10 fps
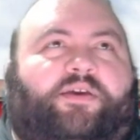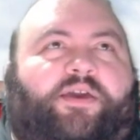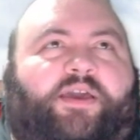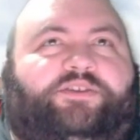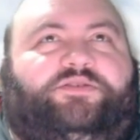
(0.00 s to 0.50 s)

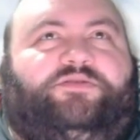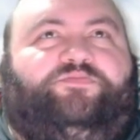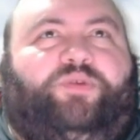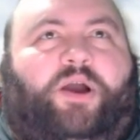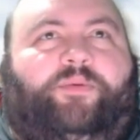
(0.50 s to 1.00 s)
It's
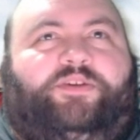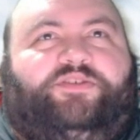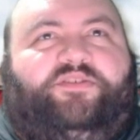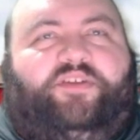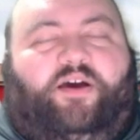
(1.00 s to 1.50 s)
probably
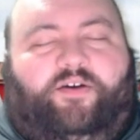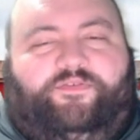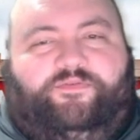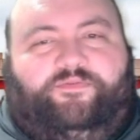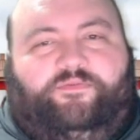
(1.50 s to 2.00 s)
just tough
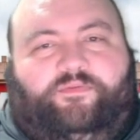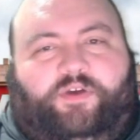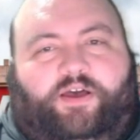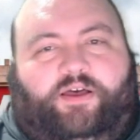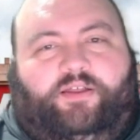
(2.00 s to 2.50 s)

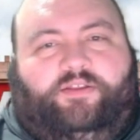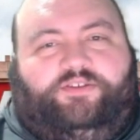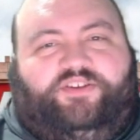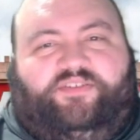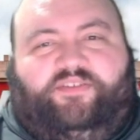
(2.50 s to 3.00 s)

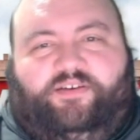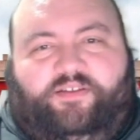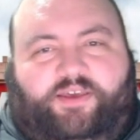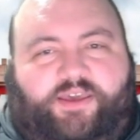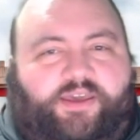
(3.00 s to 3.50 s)

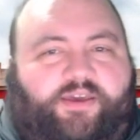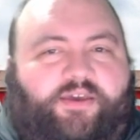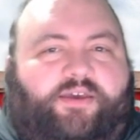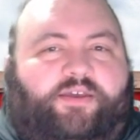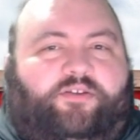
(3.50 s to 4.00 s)
logistically.
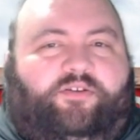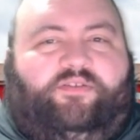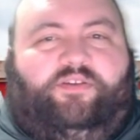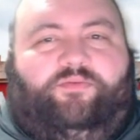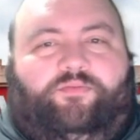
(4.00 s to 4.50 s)
There
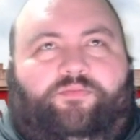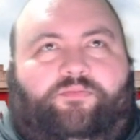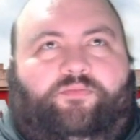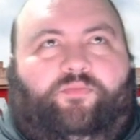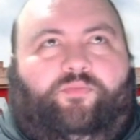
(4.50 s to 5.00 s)
isn't
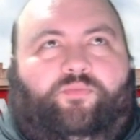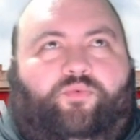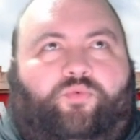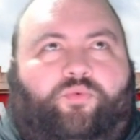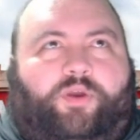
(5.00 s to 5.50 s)

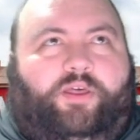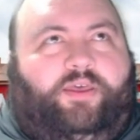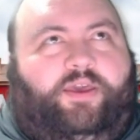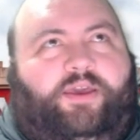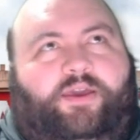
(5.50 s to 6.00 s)

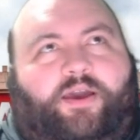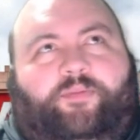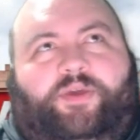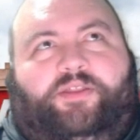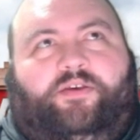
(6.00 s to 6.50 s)
really, I
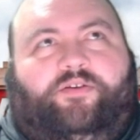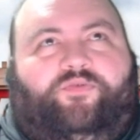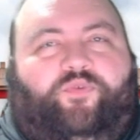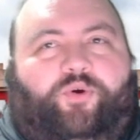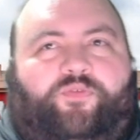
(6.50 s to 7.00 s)
mean, there's
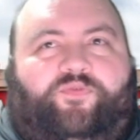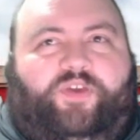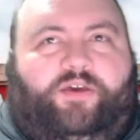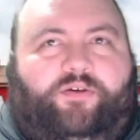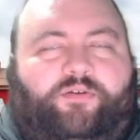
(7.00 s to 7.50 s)
Ford
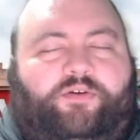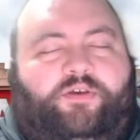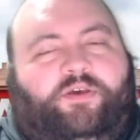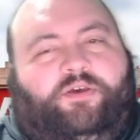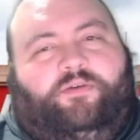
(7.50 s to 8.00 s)
Field.
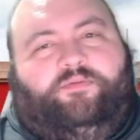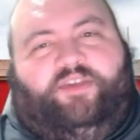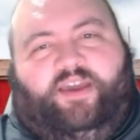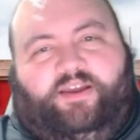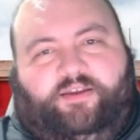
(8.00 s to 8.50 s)

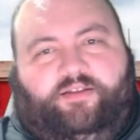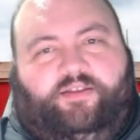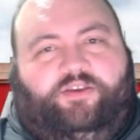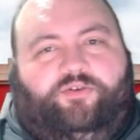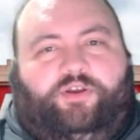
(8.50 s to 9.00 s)
Technically,
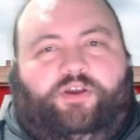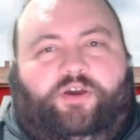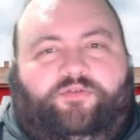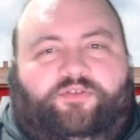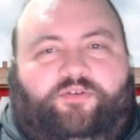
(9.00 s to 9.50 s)
you could
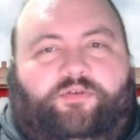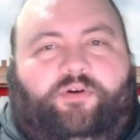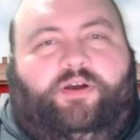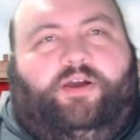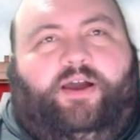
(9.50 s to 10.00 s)
go to.
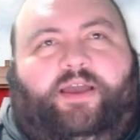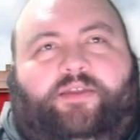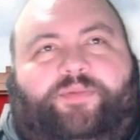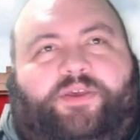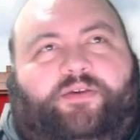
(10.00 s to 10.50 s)
I
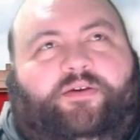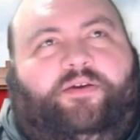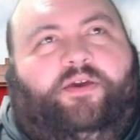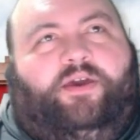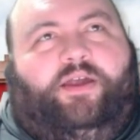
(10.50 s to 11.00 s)

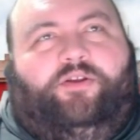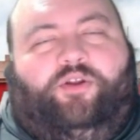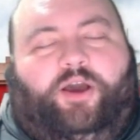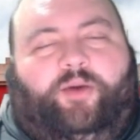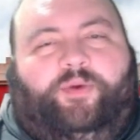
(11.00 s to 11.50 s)
don't know
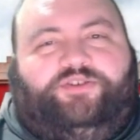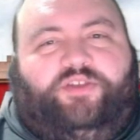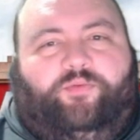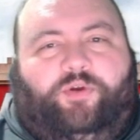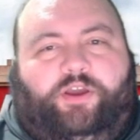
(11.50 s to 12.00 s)
how much they
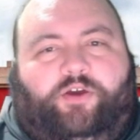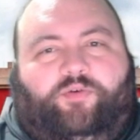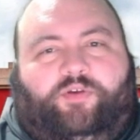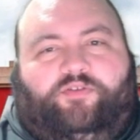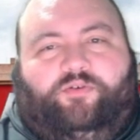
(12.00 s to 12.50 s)
want to go to
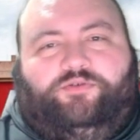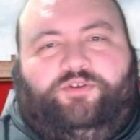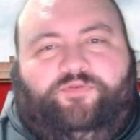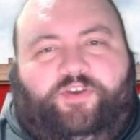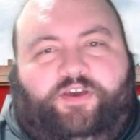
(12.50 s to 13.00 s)
a Soldier
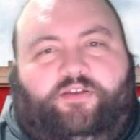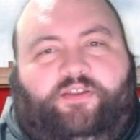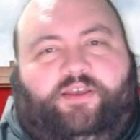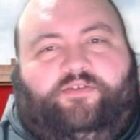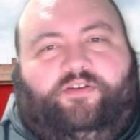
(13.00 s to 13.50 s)
Field
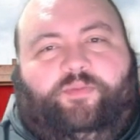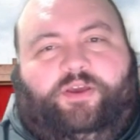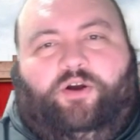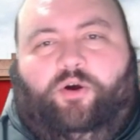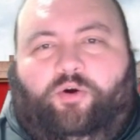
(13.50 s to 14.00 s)
that's going to be
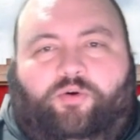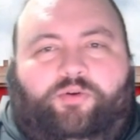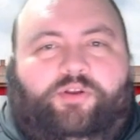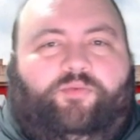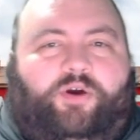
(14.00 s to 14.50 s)
cold
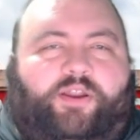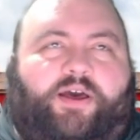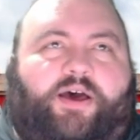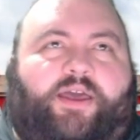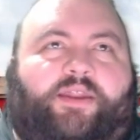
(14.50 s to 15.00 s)
and
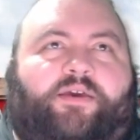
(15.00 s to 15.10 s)
whatnot